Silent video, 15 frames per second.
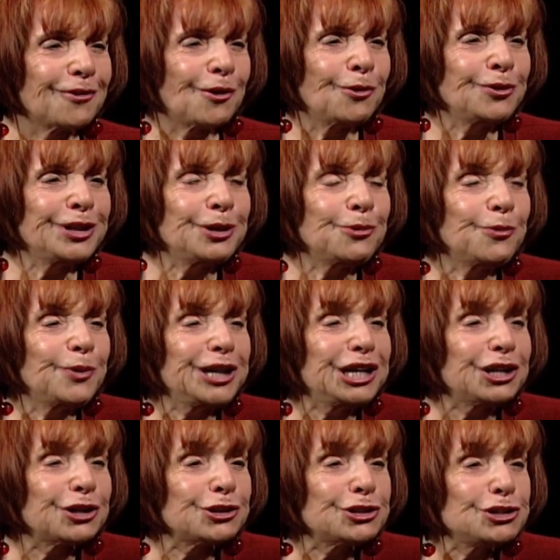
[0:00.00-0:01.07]
If only we
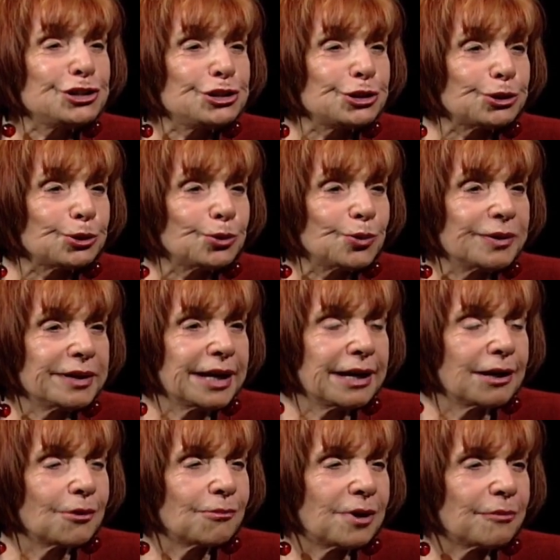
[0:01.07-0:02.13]
could do
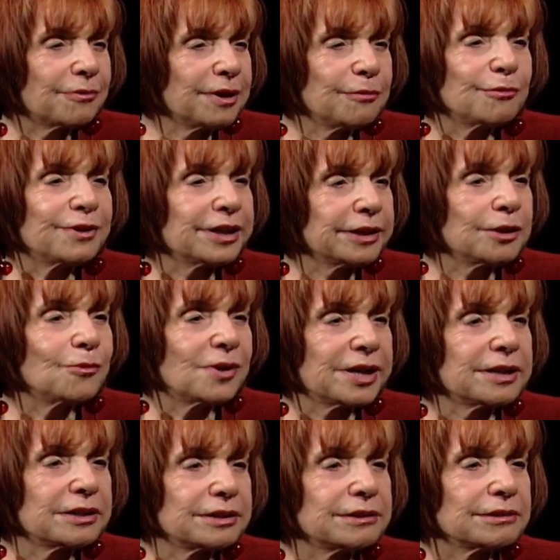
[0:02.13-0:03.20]
what we really
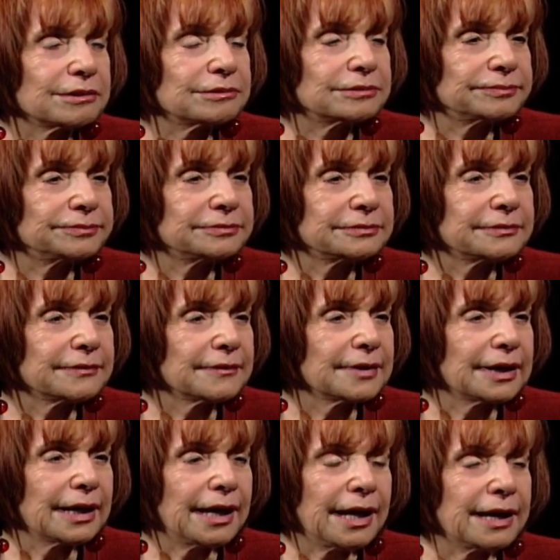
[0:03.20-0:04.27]
want to do.
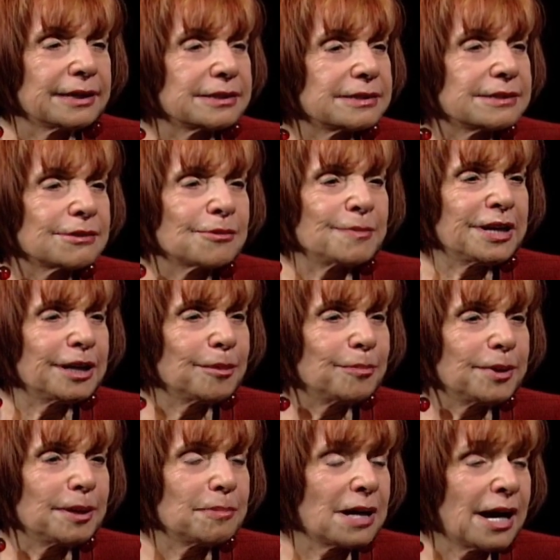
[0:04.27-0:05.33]
And so many
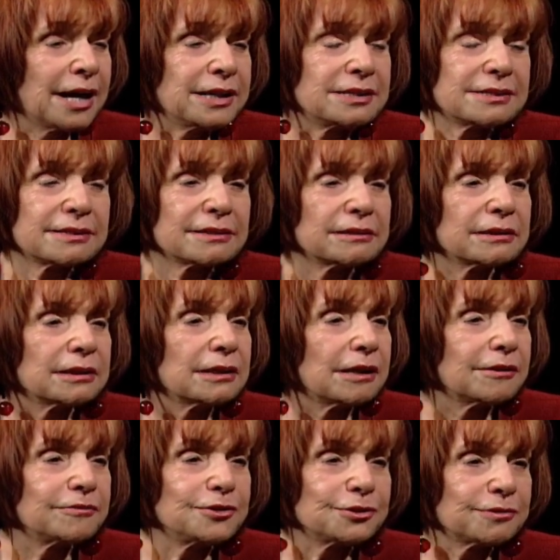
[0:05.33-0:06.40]
people, I just
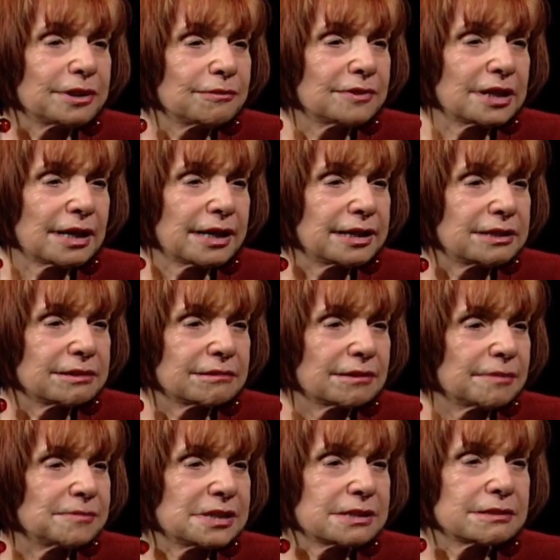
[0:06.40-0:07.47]
love doing what I do.
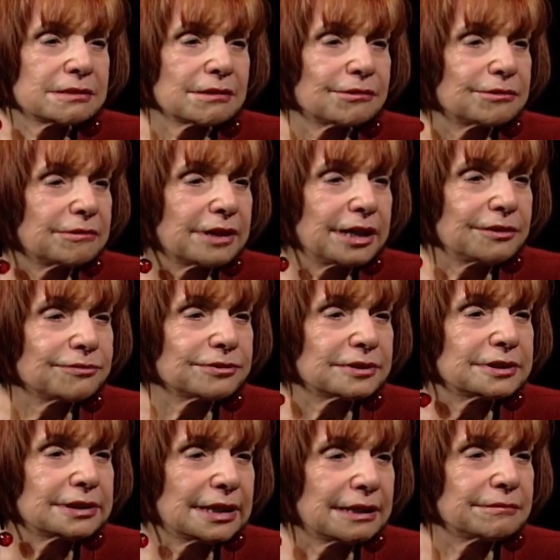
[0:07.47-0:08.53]
I'm so
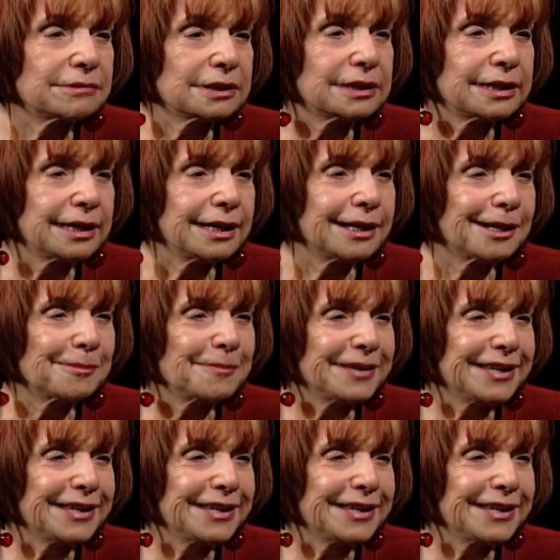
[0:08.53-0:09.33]
grateful. I really am.